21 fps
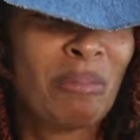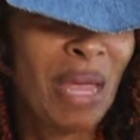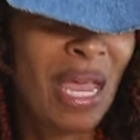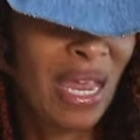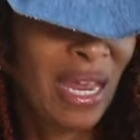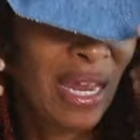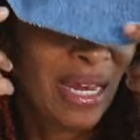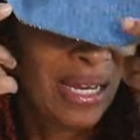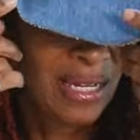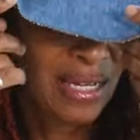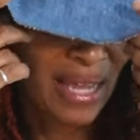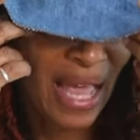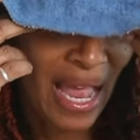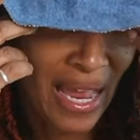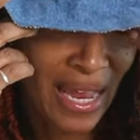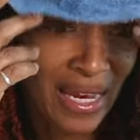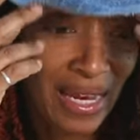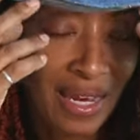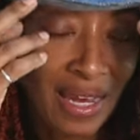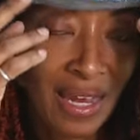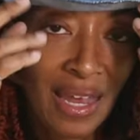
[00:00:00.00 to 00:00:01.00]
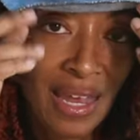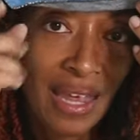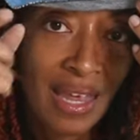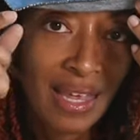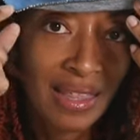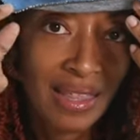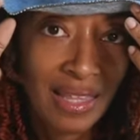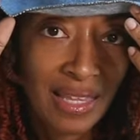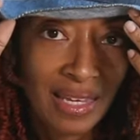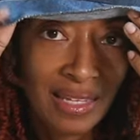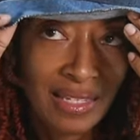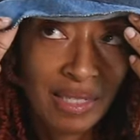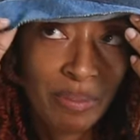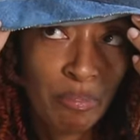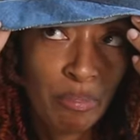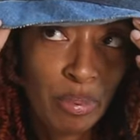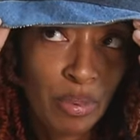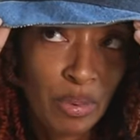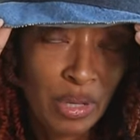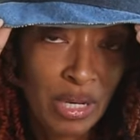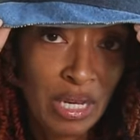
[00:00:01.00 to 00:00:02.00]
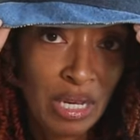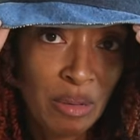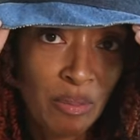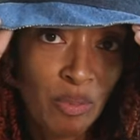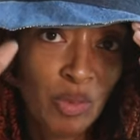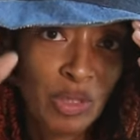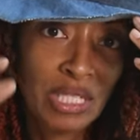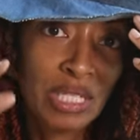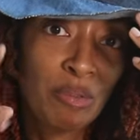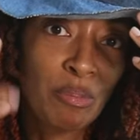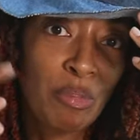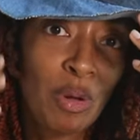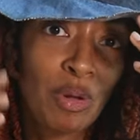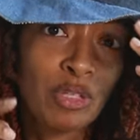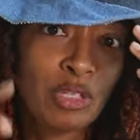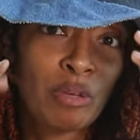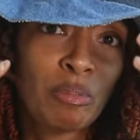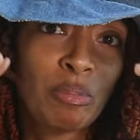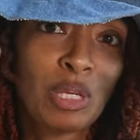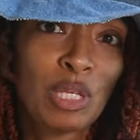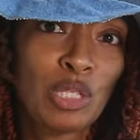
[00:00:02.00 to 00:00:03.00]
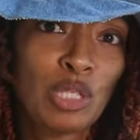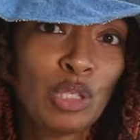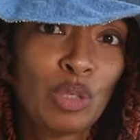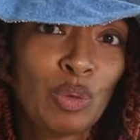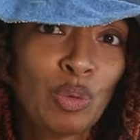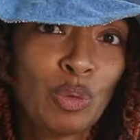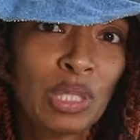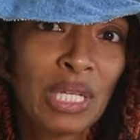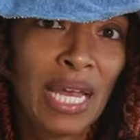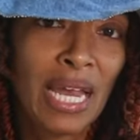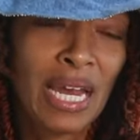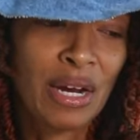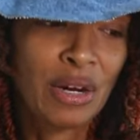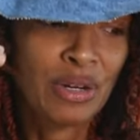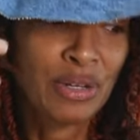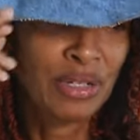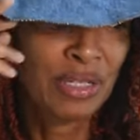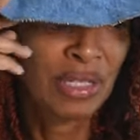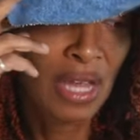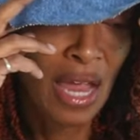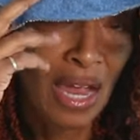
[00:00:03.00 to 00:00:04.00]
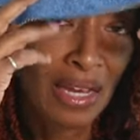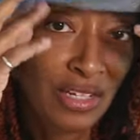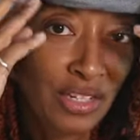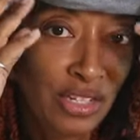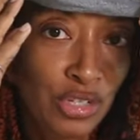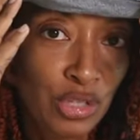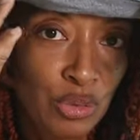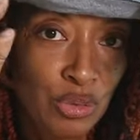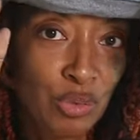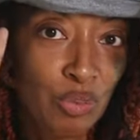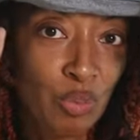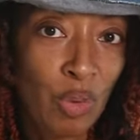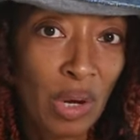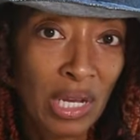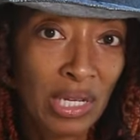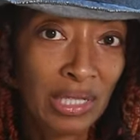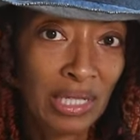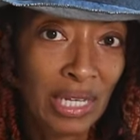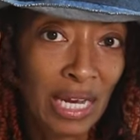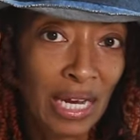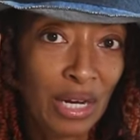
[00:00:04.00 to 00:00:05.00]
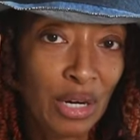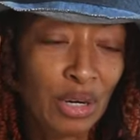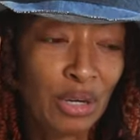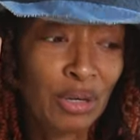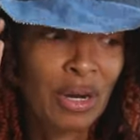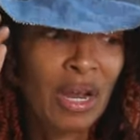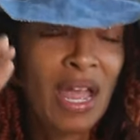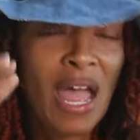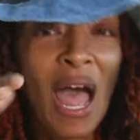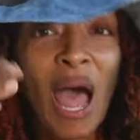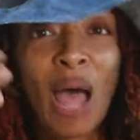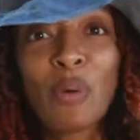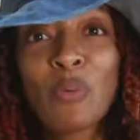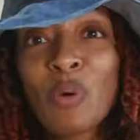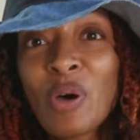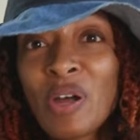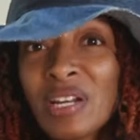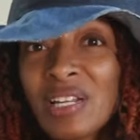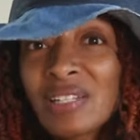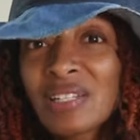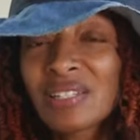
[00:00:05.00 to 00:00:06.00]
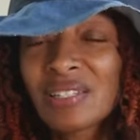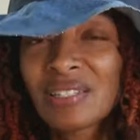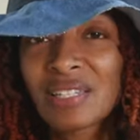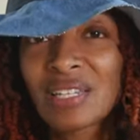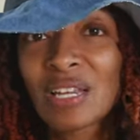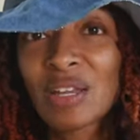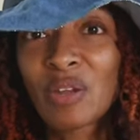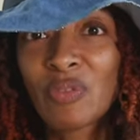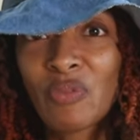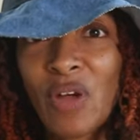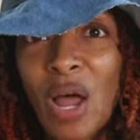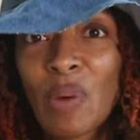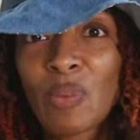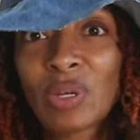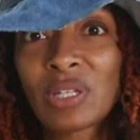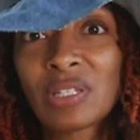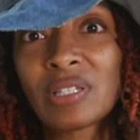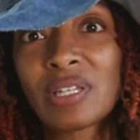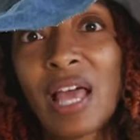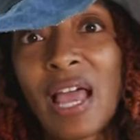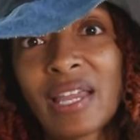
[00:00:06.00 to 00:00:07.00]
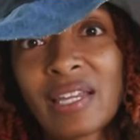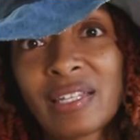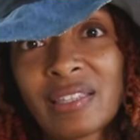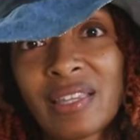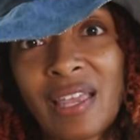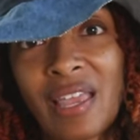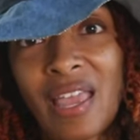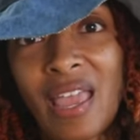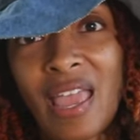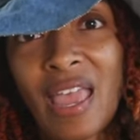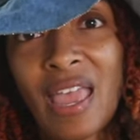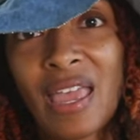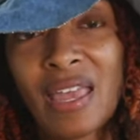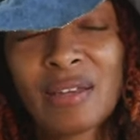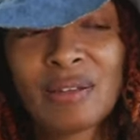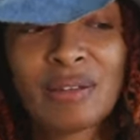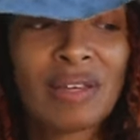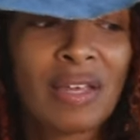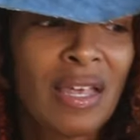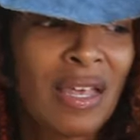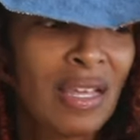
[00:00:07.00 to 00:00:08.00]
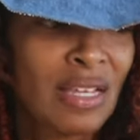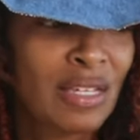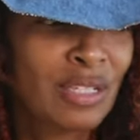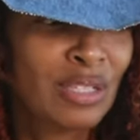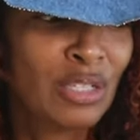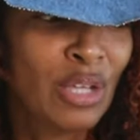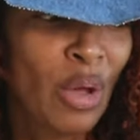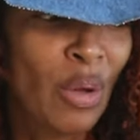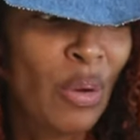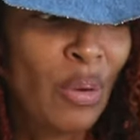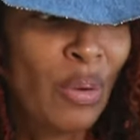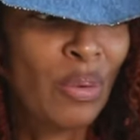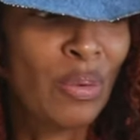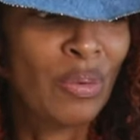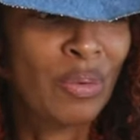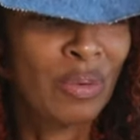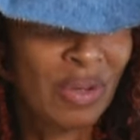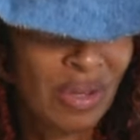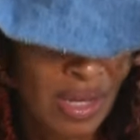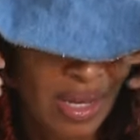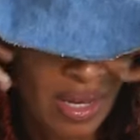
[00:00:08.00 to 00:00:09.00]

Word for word: made. Like this brim was supposed to be two layers. I just used one layer. I wanted to see if I would like the hat. So